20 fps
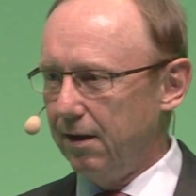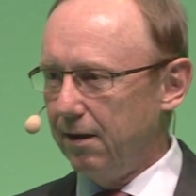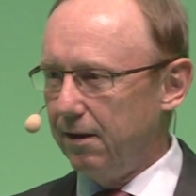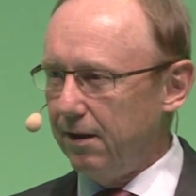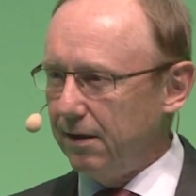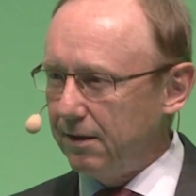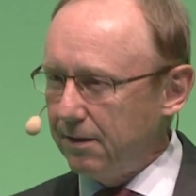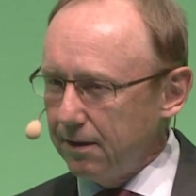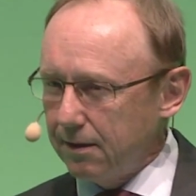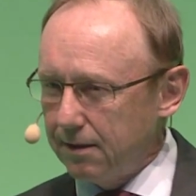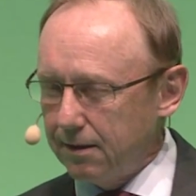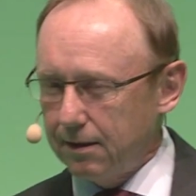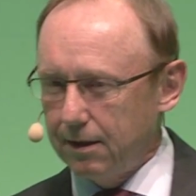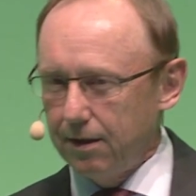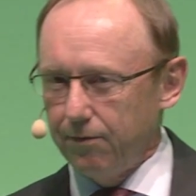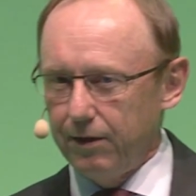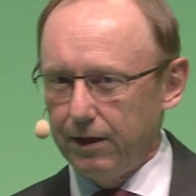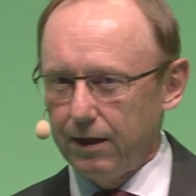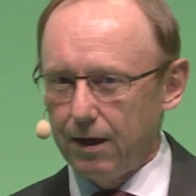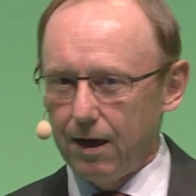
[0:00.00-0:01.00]
this is
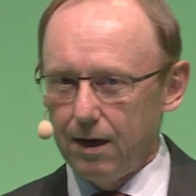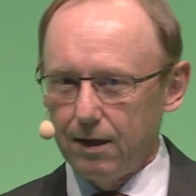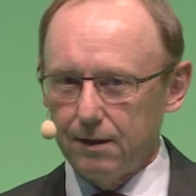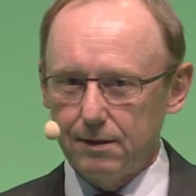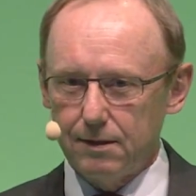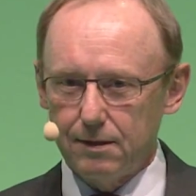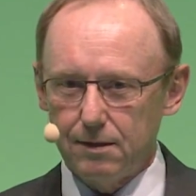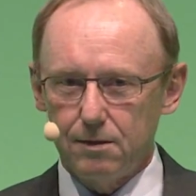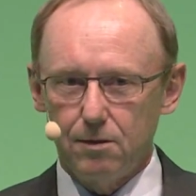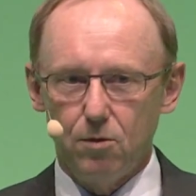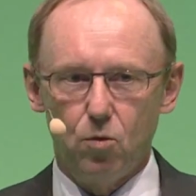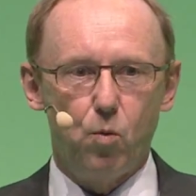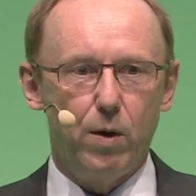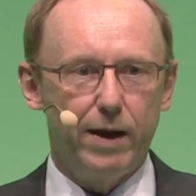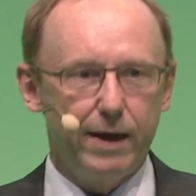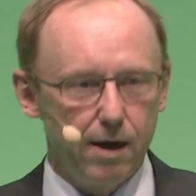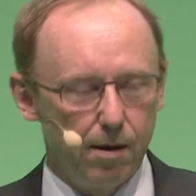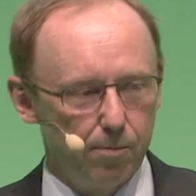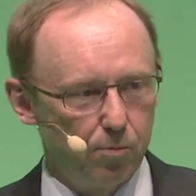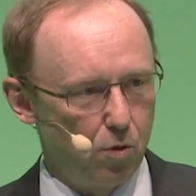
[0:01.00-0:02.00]
giving us a
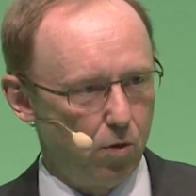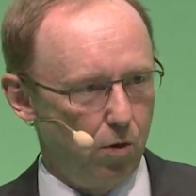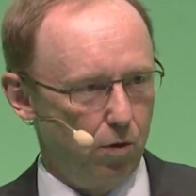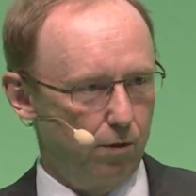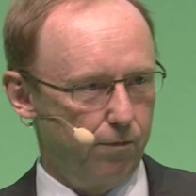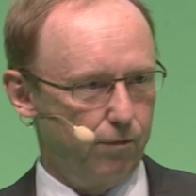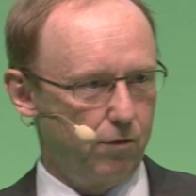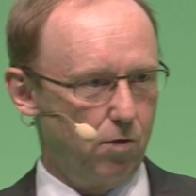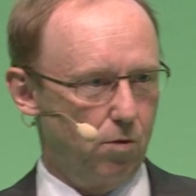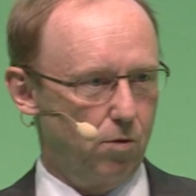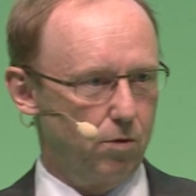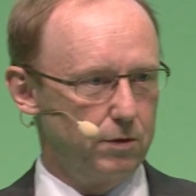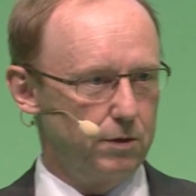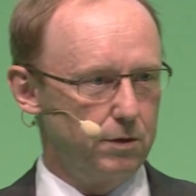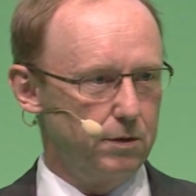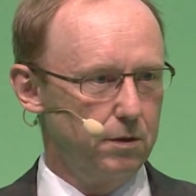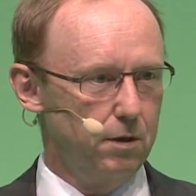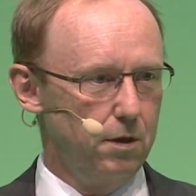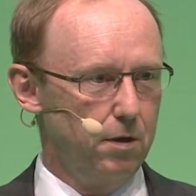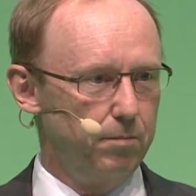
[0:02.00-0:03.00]
wake-up call, of
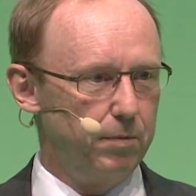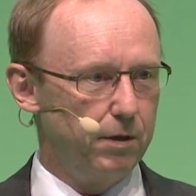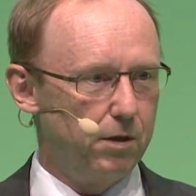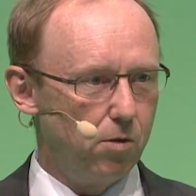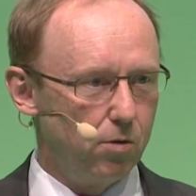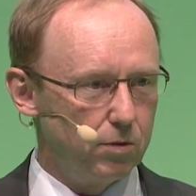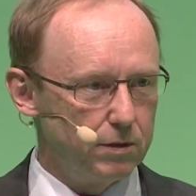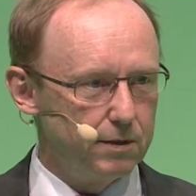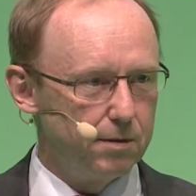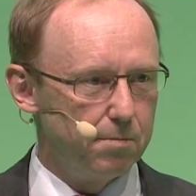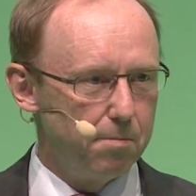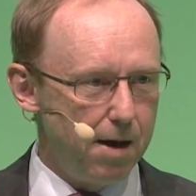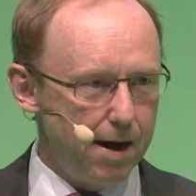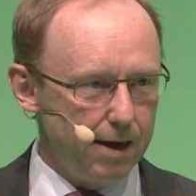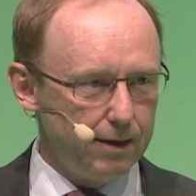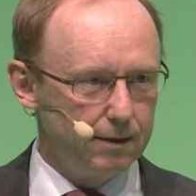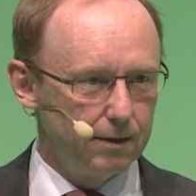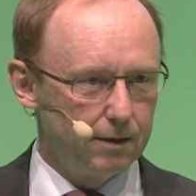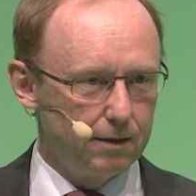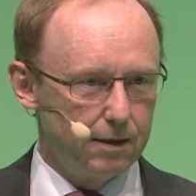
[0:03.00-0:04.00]
course, because the
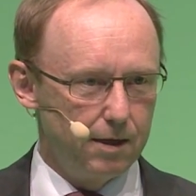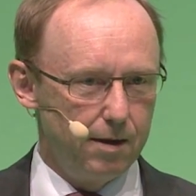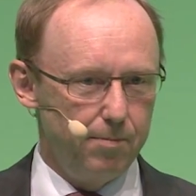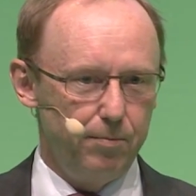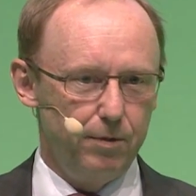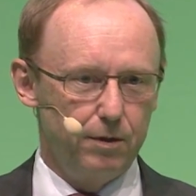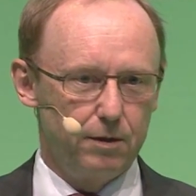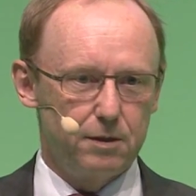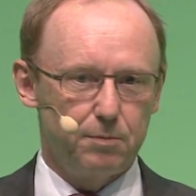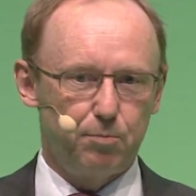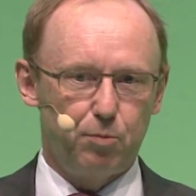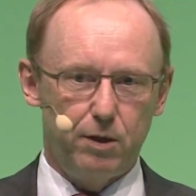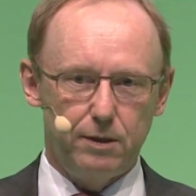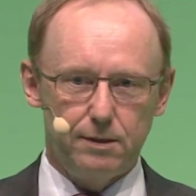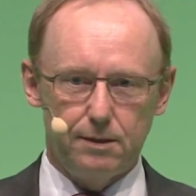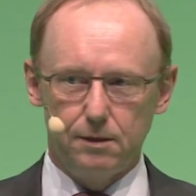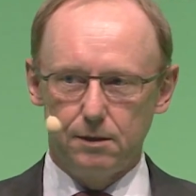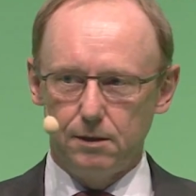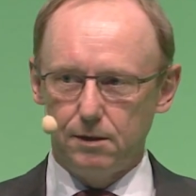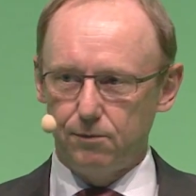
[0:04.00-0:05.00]
market cap
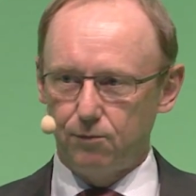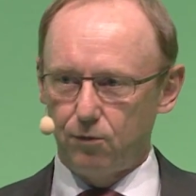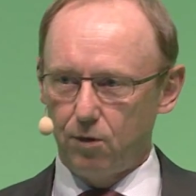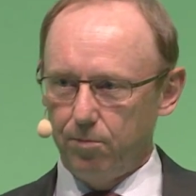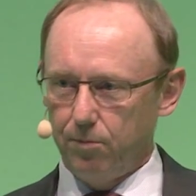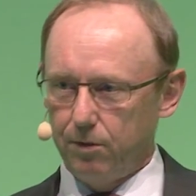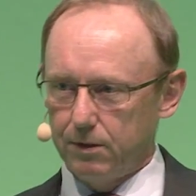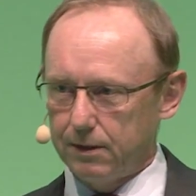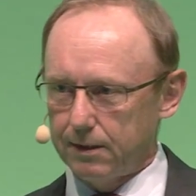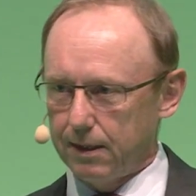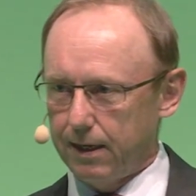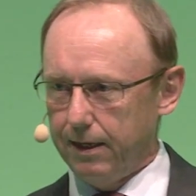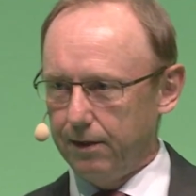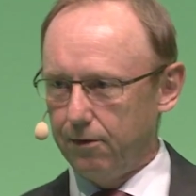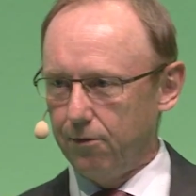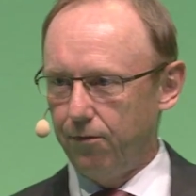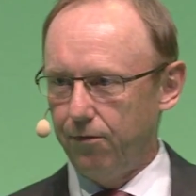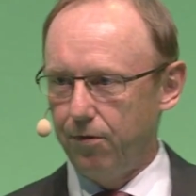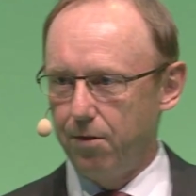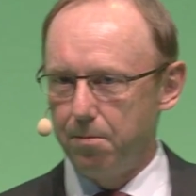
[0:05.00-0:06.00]
expresses from the side
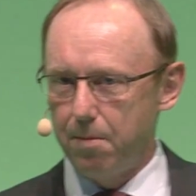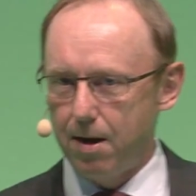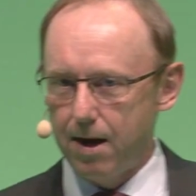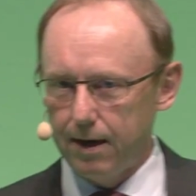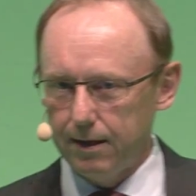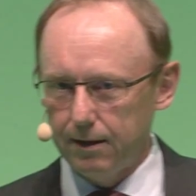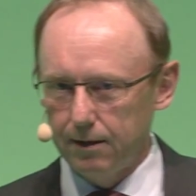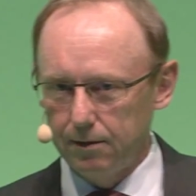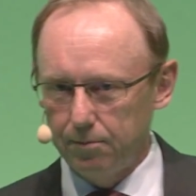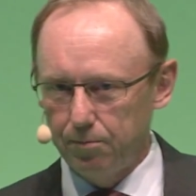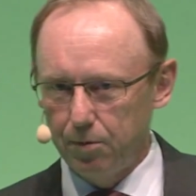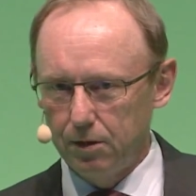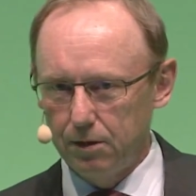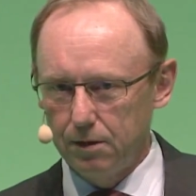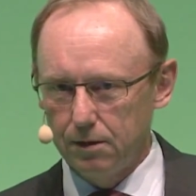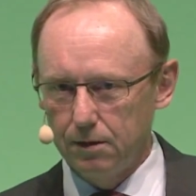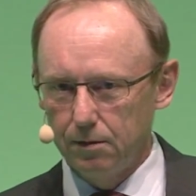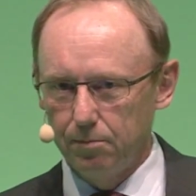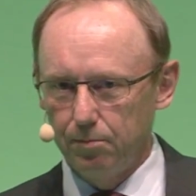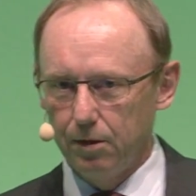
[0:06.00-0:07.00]
of the market
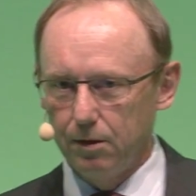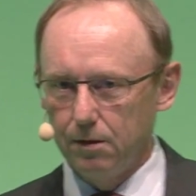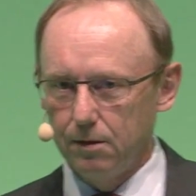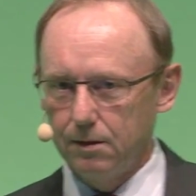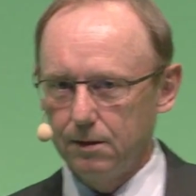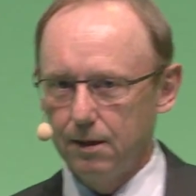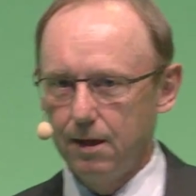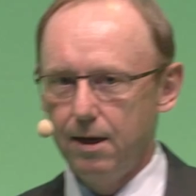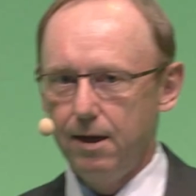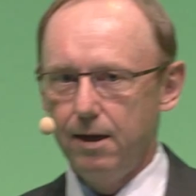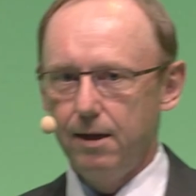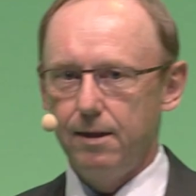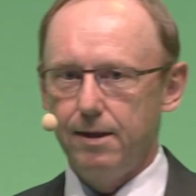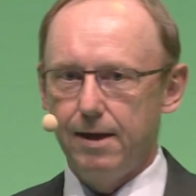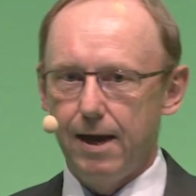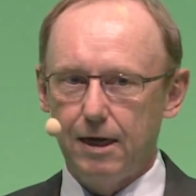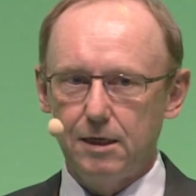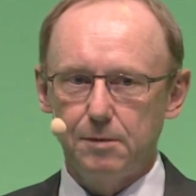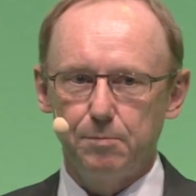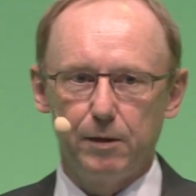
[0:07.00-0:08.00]
participants the
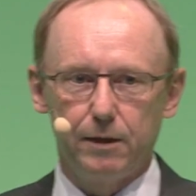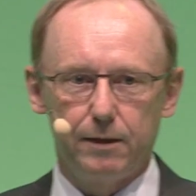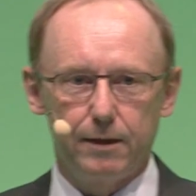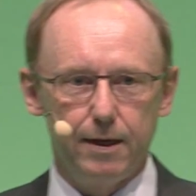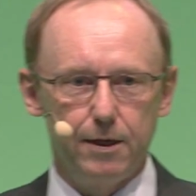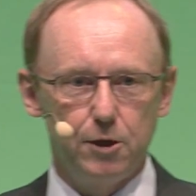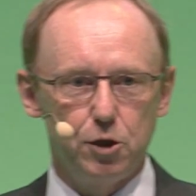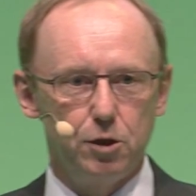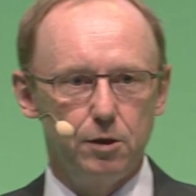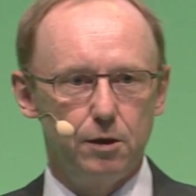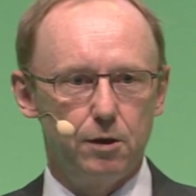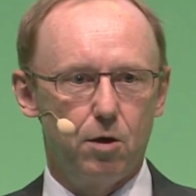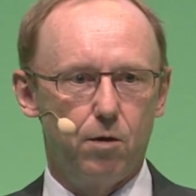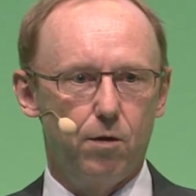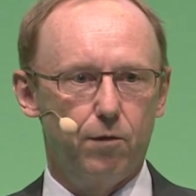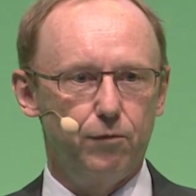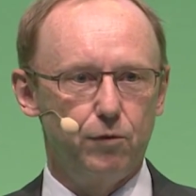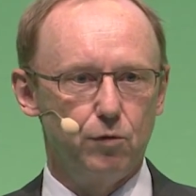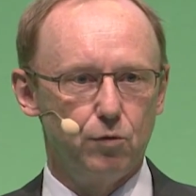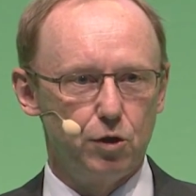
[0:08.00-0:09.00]
expectation in
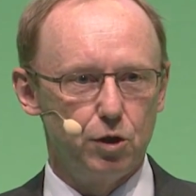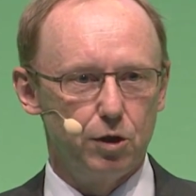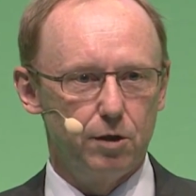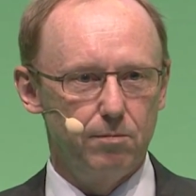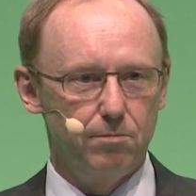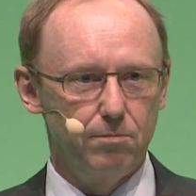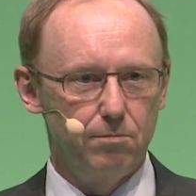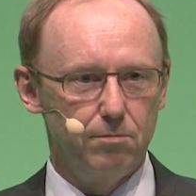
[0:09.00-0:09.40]
our future.